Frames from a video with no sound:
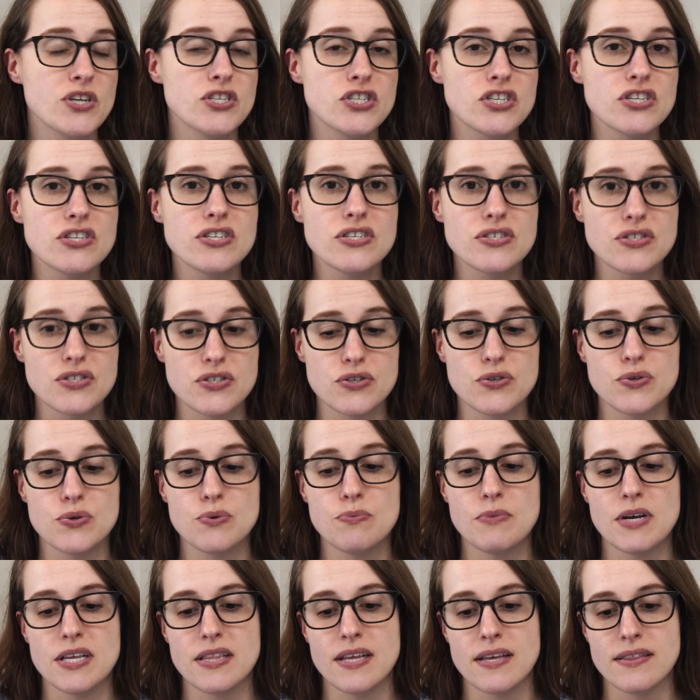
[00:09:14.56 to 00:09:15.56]
We shouldn't
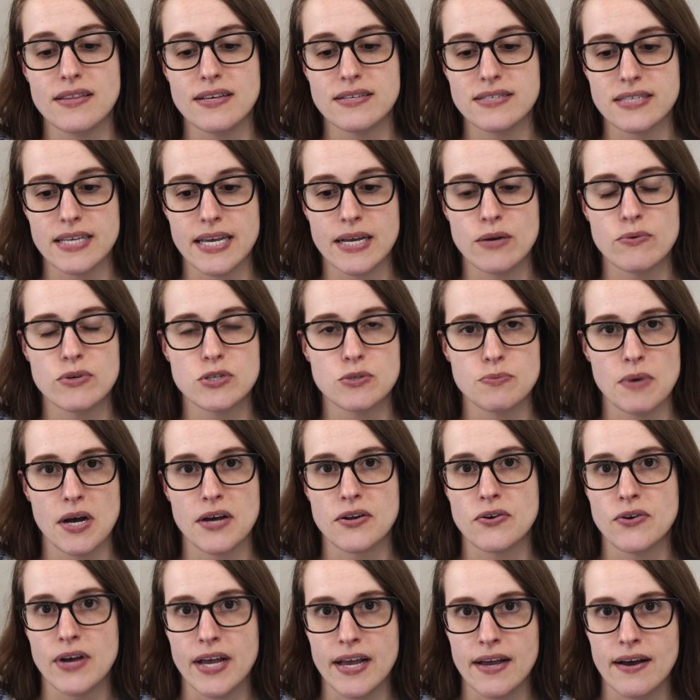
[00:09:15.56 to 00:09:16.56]
assume that these language
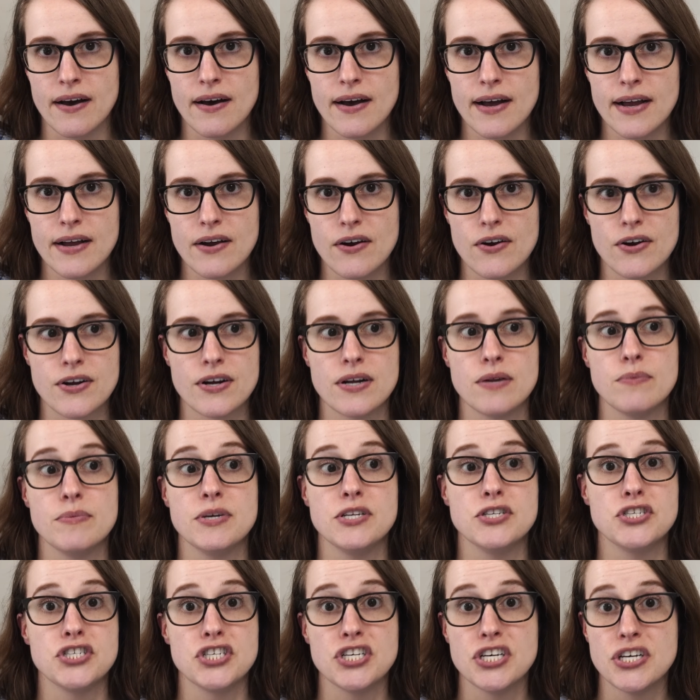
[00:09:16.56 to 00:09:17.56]
model AI are going to
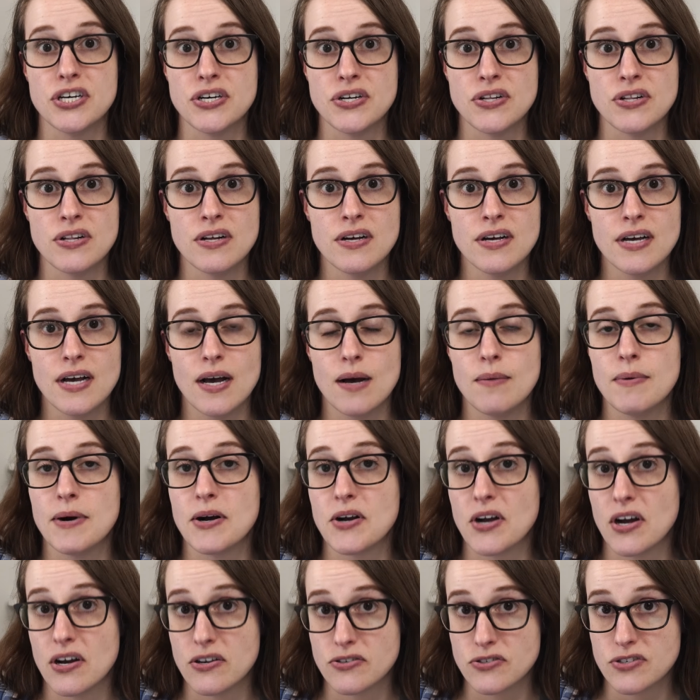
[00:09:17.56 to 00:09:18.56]
be chill
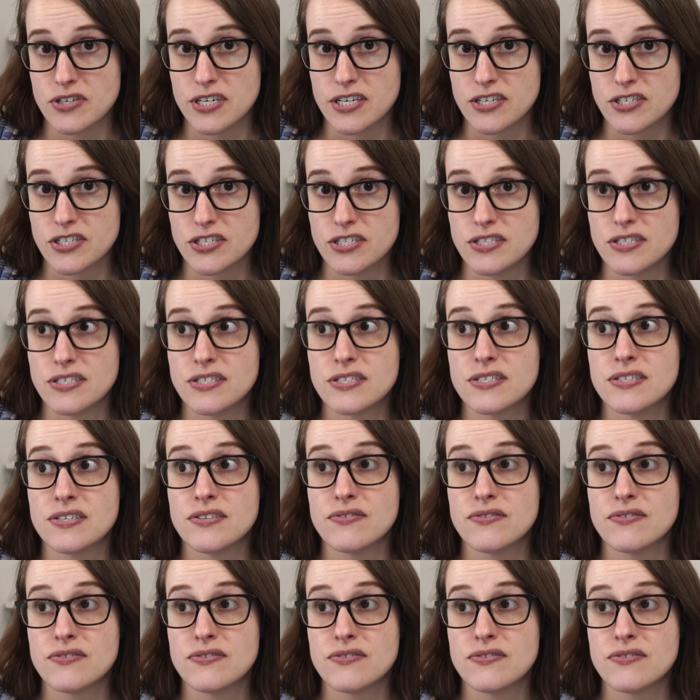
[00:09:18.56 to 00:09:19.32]
about contradictions